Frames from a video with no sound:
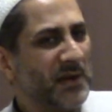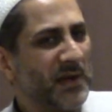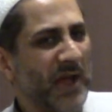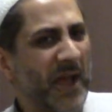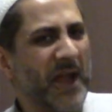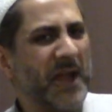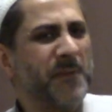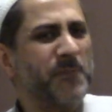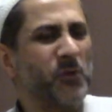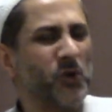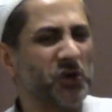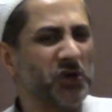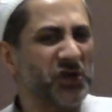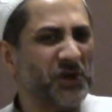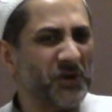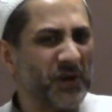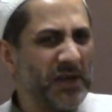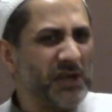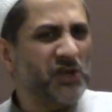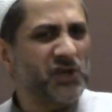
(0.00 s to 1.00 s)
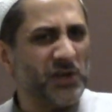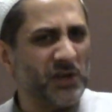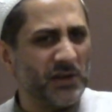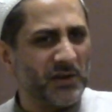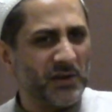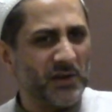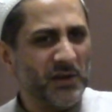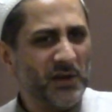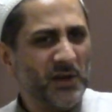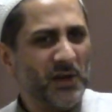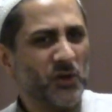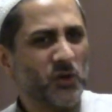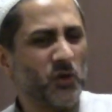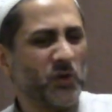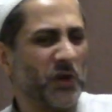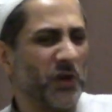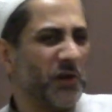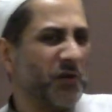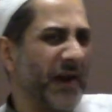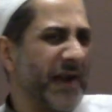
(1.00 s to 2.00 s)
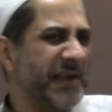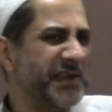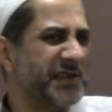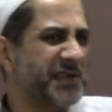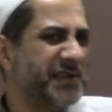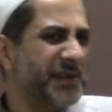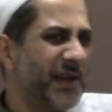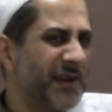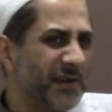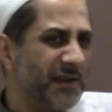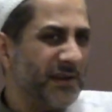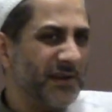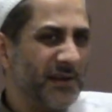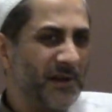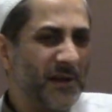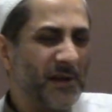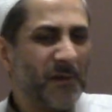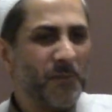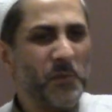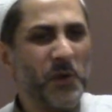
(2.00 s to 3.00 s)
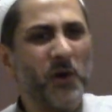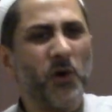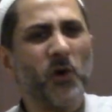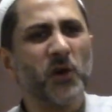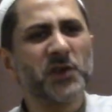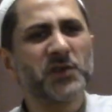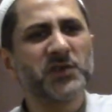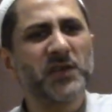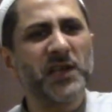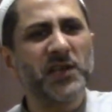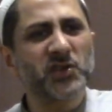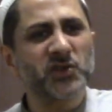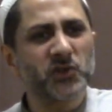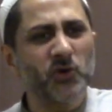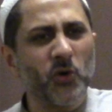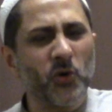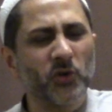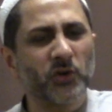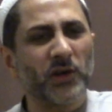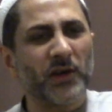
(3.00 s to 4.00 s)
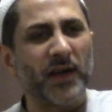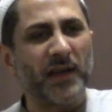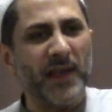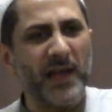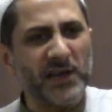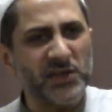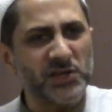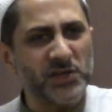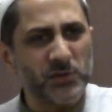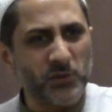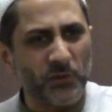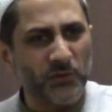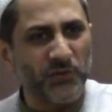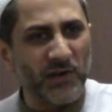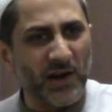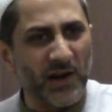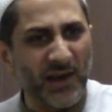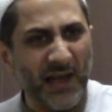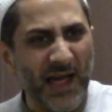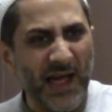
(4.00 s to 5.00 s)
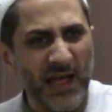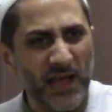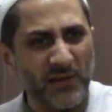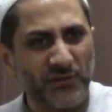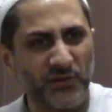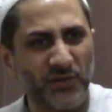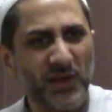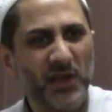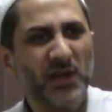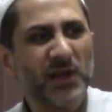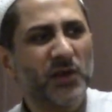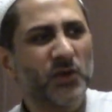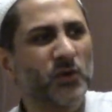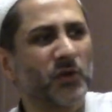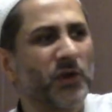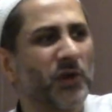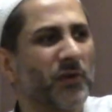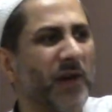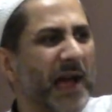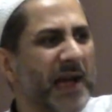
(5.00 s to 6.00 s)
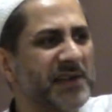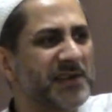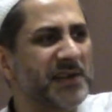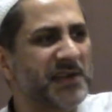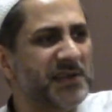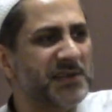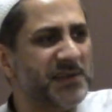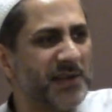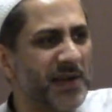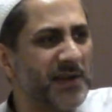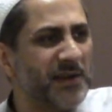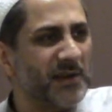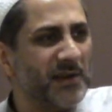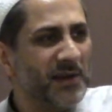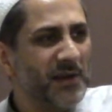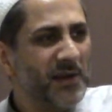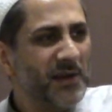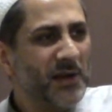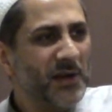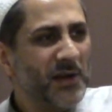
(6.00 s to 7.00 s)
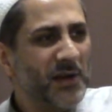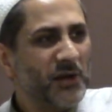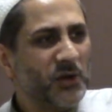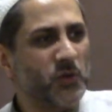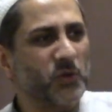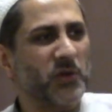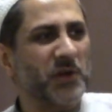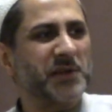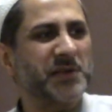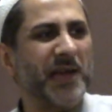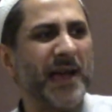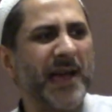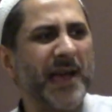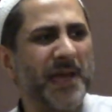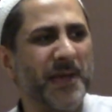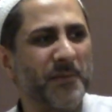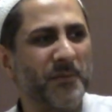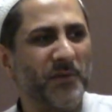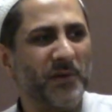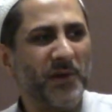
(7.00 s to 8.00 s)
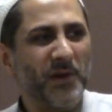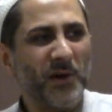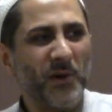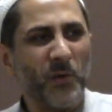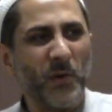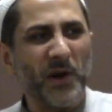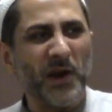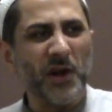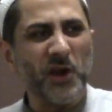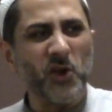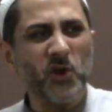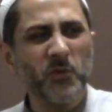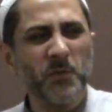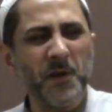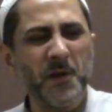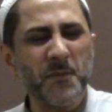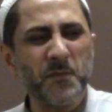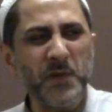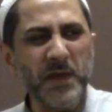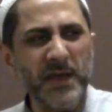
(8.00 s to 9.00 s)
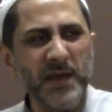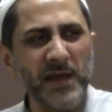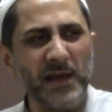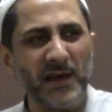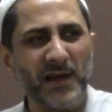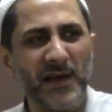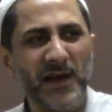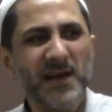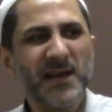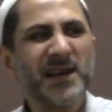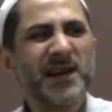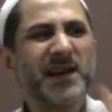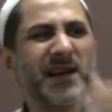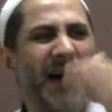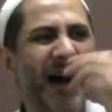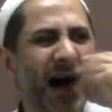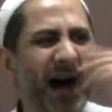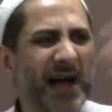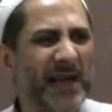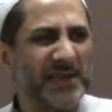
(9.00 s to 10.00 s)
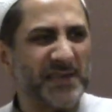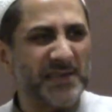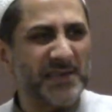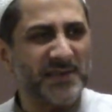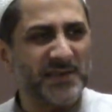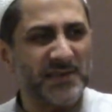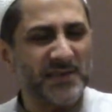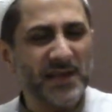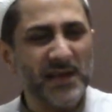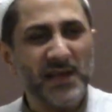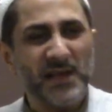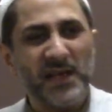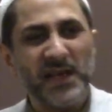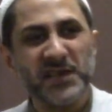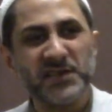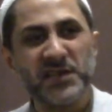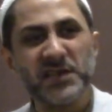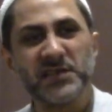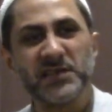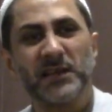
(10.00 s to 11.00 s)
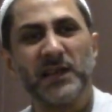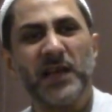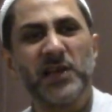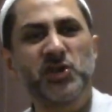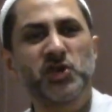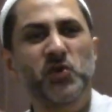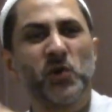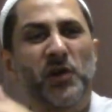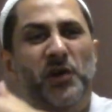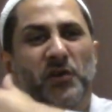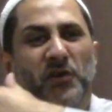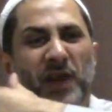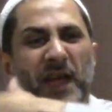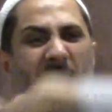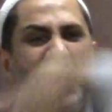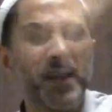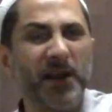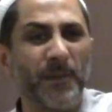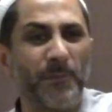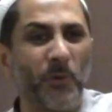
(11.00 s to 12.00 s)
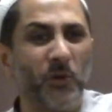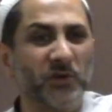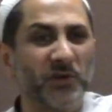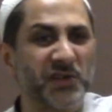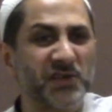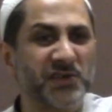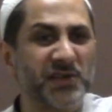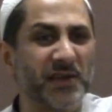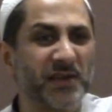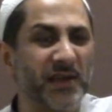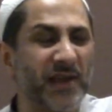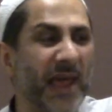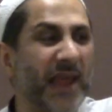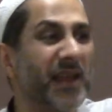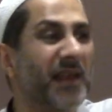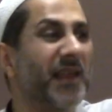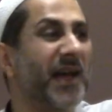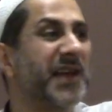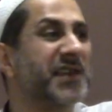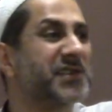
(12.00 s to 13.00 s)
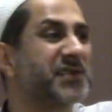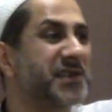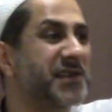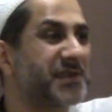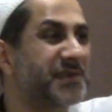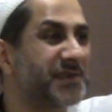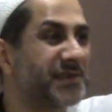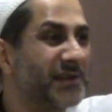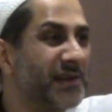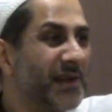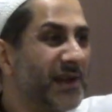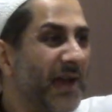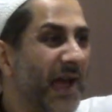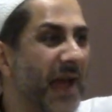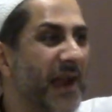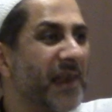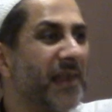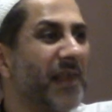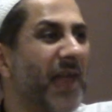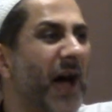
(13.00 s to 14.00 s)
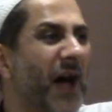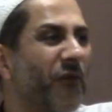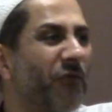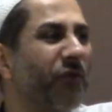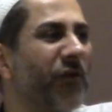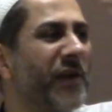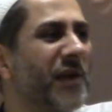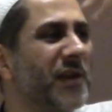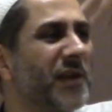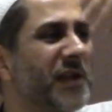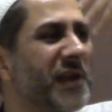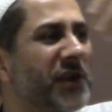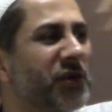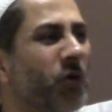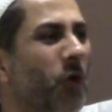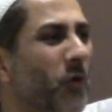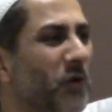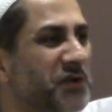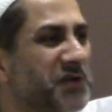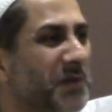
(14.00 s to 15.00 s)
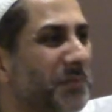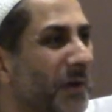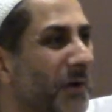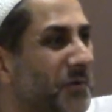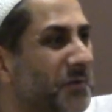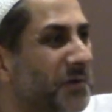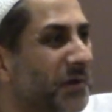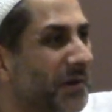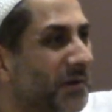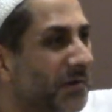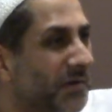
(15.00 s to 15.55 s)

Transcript: in prostration to the great sun because they saw the connection of their lives to the rising sun, to the time where a human being casts his intellectual rain upon the sun and analyzed it and laughingly talks about it